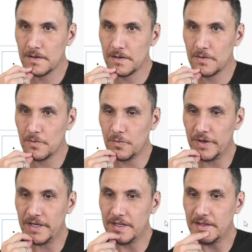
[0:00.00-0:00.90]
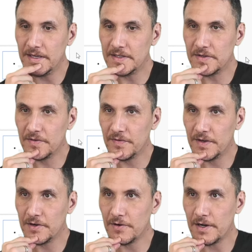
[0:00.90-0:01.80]
we need to
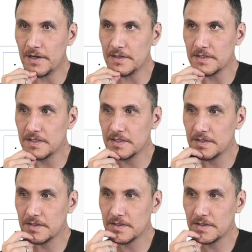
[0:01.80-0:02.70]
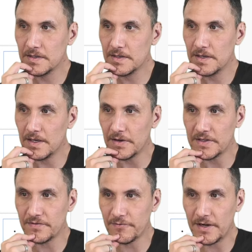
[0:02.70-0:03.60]
figure out, it
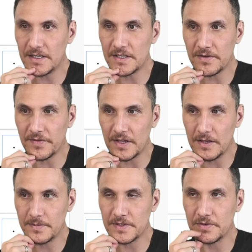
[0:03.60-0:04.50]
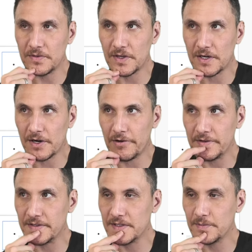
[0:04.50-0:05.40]
goes from ready to develop to the
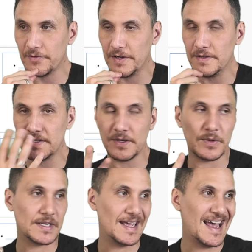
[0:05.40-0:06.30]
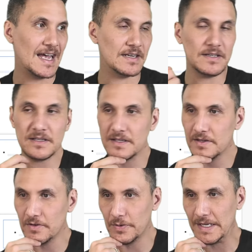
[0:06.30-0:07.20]
current sprint, so we can add it,
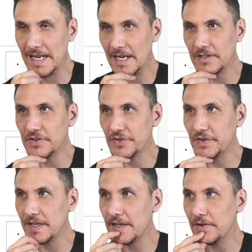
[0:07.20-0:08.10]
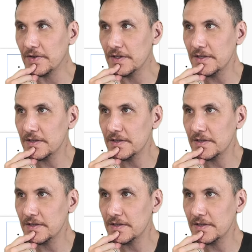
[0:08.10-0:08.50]
or we can add a due date on it.